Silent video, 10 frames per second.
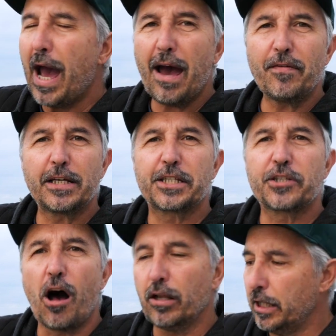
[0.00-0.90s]
have a
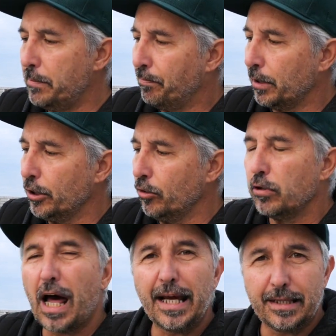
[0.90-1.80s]
solid blue
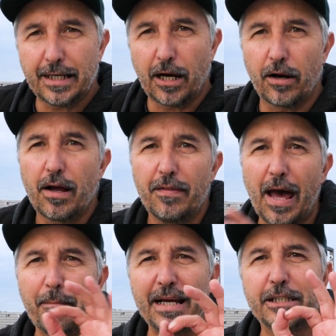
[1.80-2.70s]
light there,
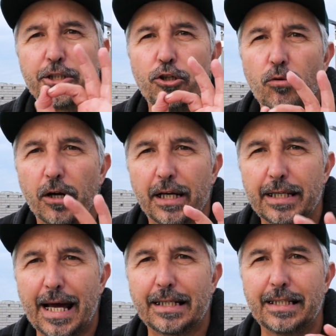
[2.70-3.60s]
that means you are
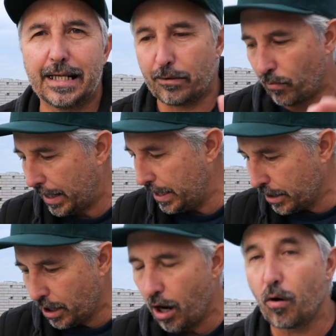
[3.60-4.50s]
connected and ready to
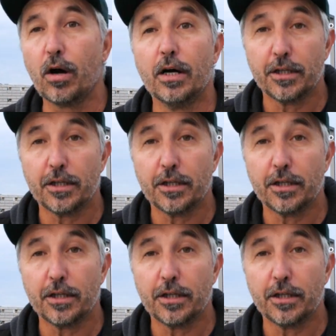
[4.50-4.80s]
go.